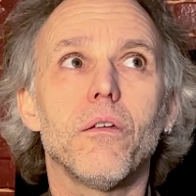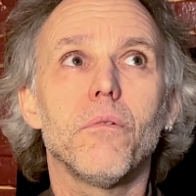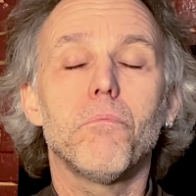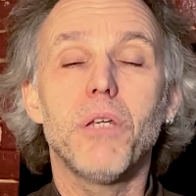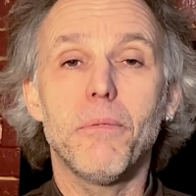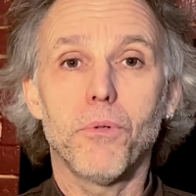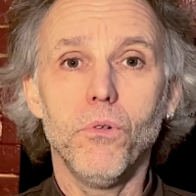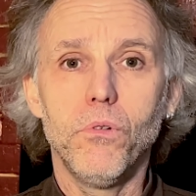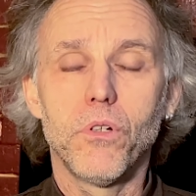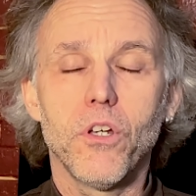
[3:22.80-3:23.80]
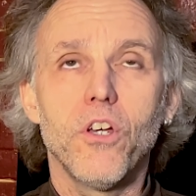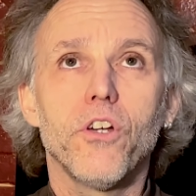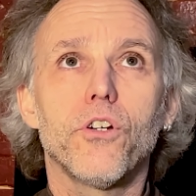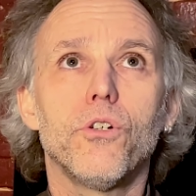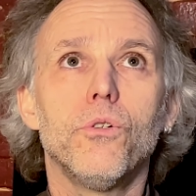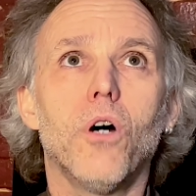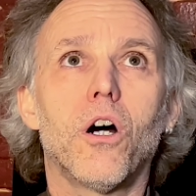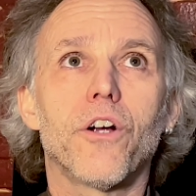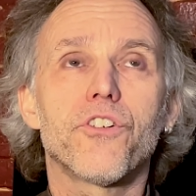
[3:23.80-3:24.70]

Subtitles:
people who are